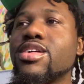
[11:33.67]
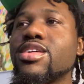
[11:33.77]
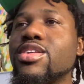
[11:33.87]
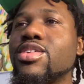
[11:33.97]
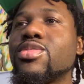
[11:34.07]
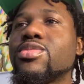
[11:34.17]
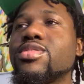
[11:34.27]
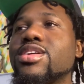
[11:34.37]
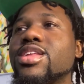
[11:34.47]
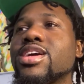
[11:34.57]

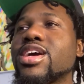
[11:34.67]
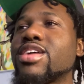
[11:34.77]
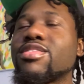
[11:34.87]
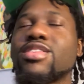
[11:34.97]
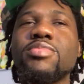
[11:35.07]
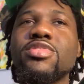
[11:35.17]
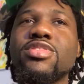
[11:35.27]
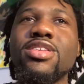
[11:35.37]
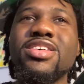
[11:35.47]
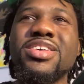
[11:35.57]
Like Eric Thomas
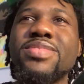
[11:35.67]
said,